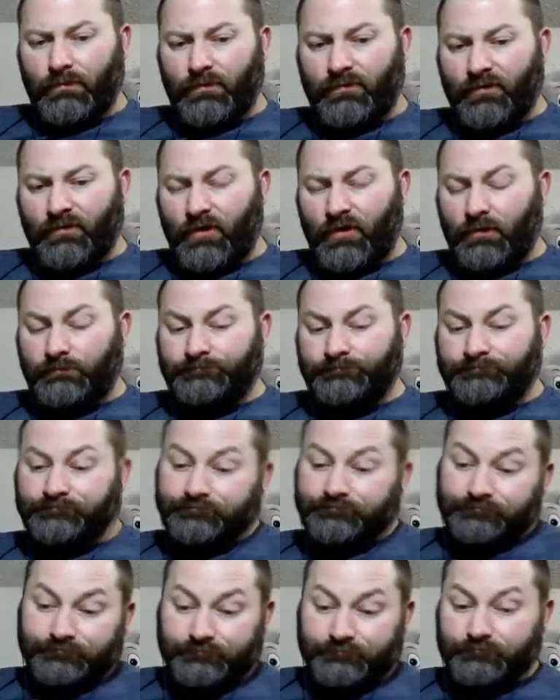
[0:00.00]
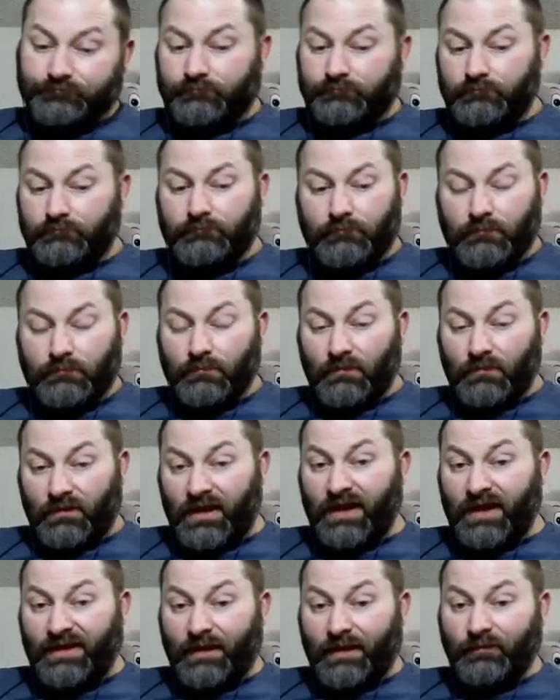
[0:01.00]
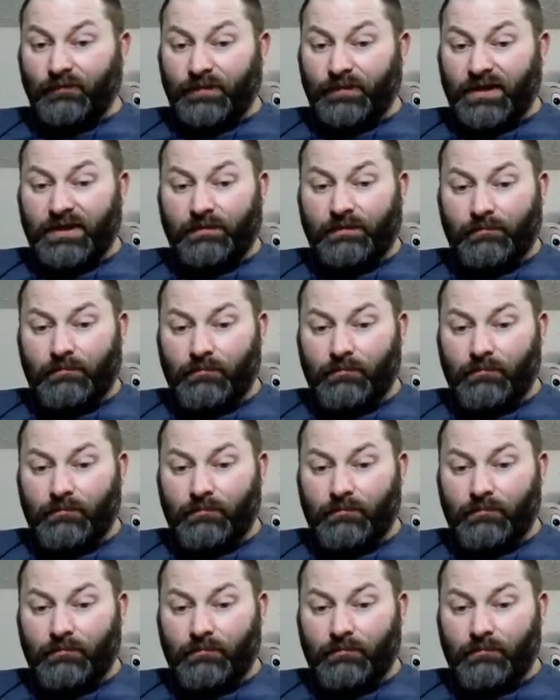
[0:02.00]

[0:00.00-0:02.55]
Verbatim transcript: So, yeah, that was big.